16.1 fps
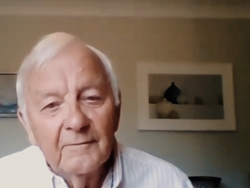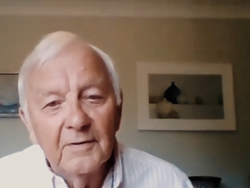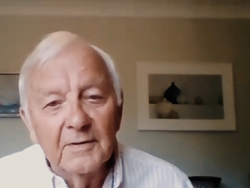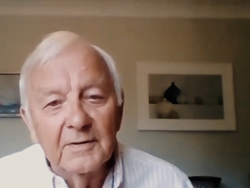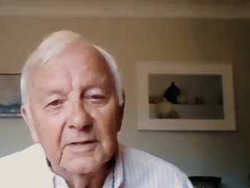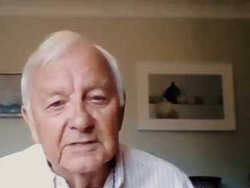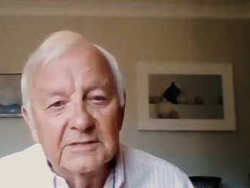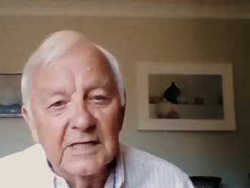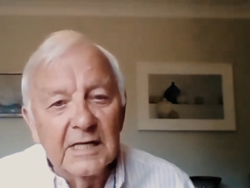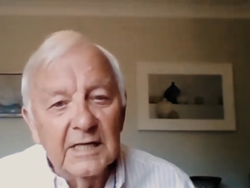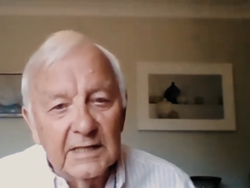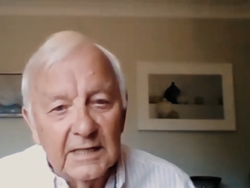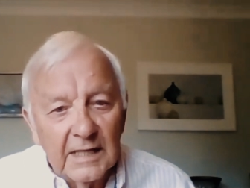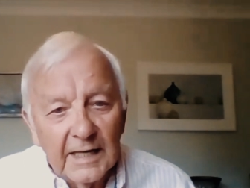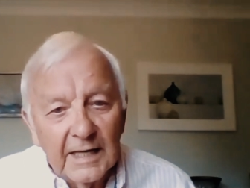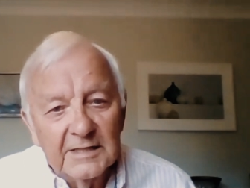for the
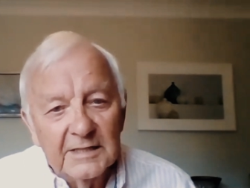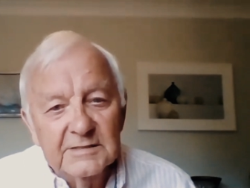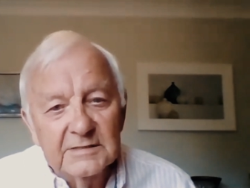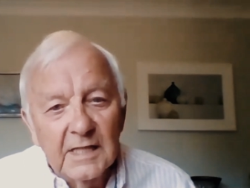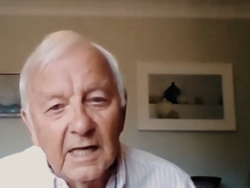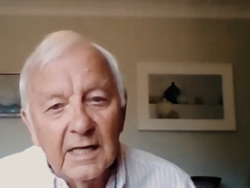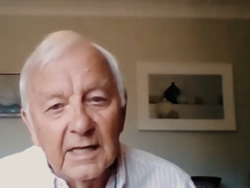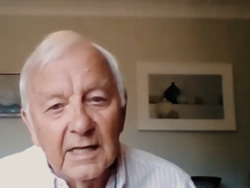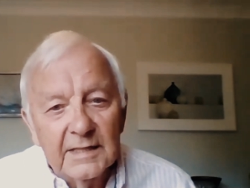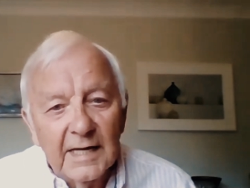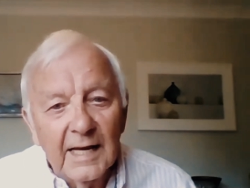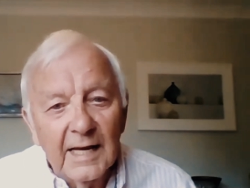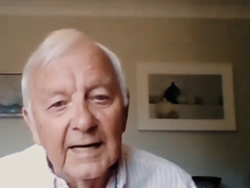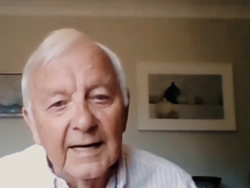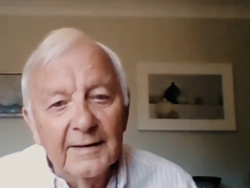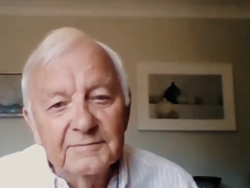seeker is that
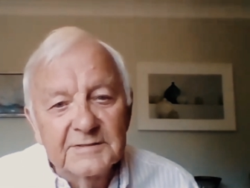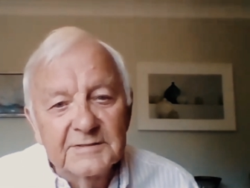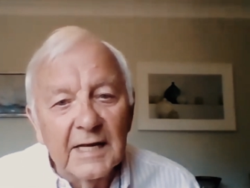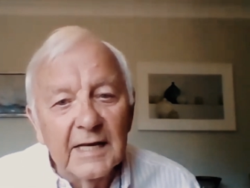it lives